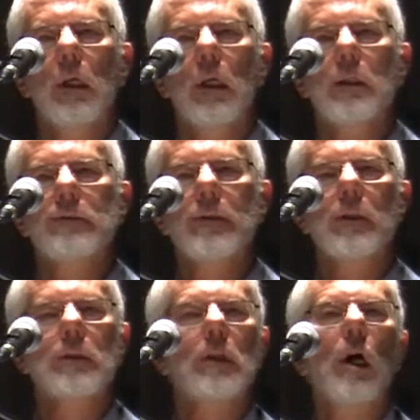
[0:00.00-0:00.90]
it's of the
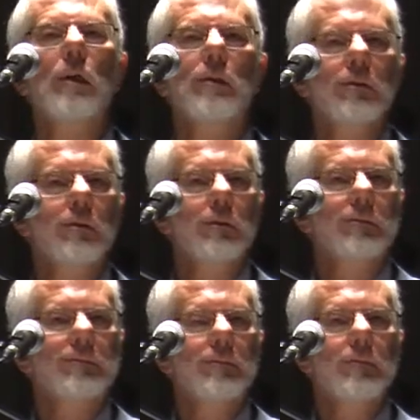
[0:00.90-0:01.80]
soul,
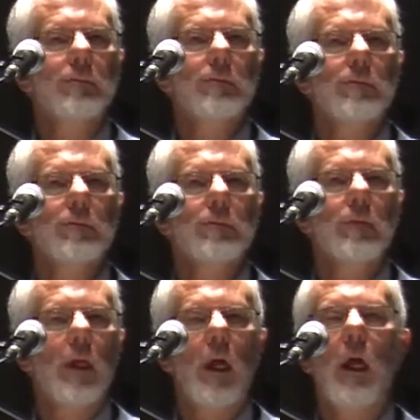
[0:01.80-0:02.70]

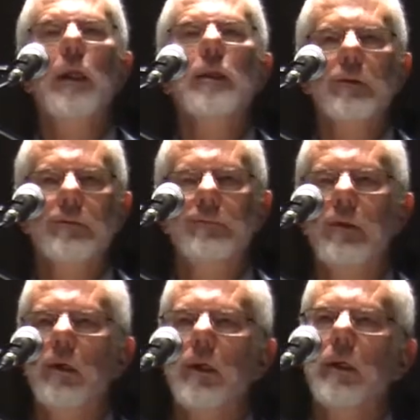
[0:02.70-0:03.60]
and it's of the body.